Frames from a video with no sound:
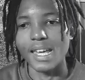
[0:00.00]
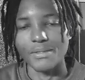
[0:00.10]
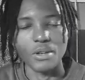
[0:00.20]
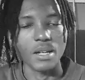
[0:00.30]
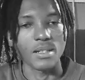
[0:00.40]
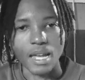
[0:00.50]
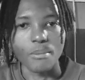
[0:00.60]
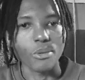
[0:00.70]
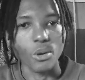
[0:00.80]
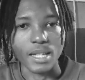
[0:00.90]
If you had an
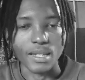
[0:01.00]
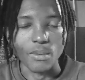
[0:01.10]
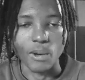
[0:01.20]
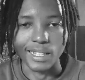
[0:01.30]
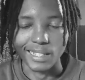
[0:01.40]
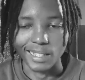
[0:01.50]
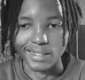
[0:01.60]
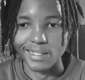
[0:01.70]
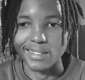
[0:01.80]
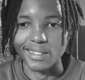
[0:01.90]
employee working at
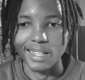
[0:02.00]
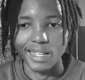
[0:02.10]
this,